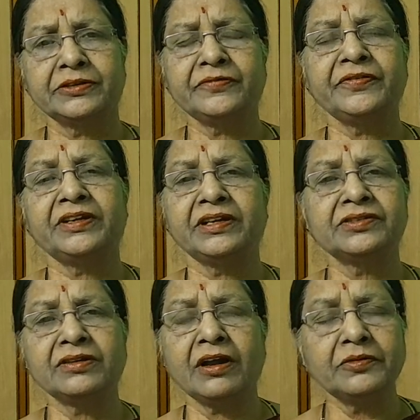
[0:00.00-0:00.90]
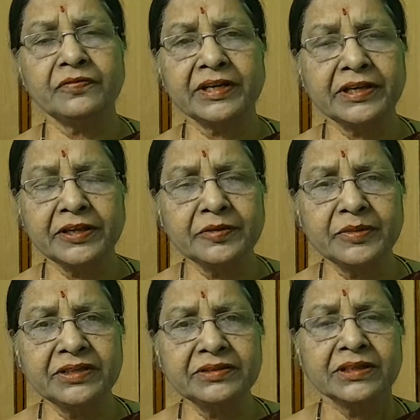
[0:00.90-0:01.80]
if it is not working
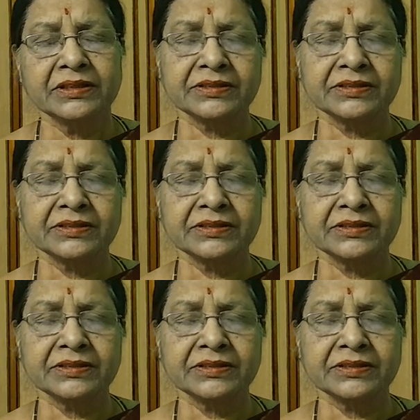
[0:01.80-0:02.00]
means